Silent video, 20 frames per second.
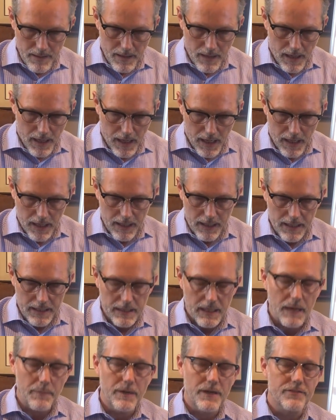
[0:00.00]
And
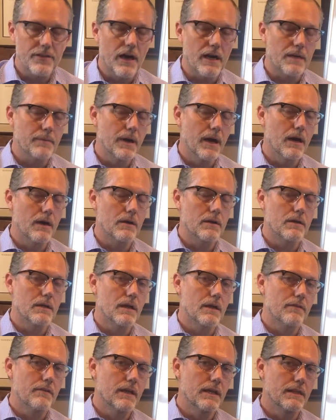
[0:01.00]
then I'm going to talk about,
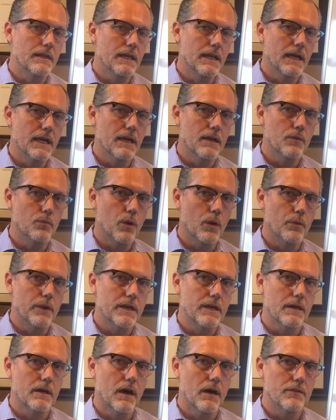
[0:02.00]
in the end, what we
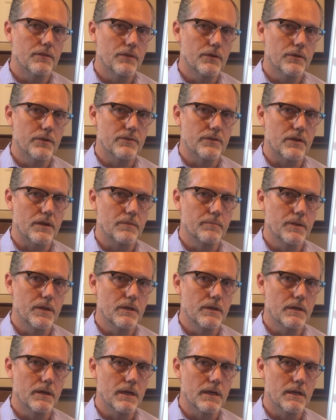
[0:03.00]
can all do as a
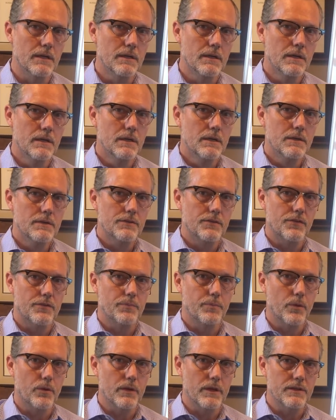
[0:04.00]
community to
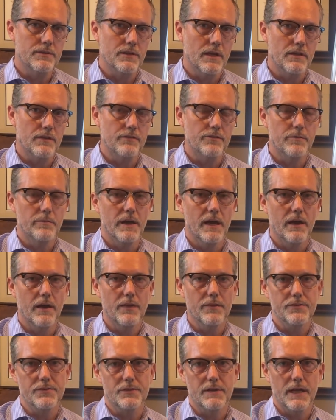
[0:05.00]
support each other from a
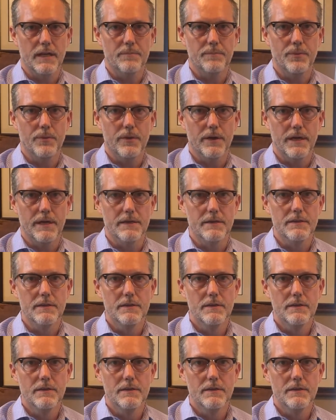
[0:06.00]
health standpoint,